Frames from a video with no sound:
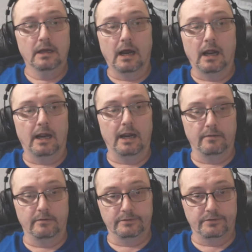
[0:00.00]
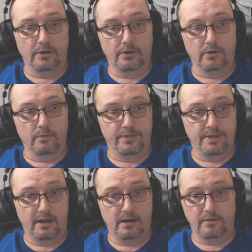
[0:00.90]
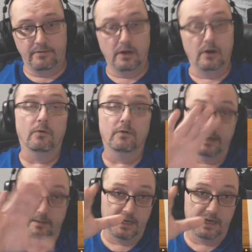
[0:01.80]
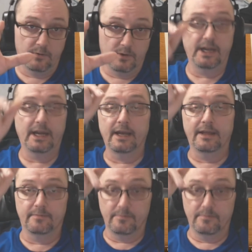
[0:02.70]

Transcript: All right. So without, oh, and by the way, at,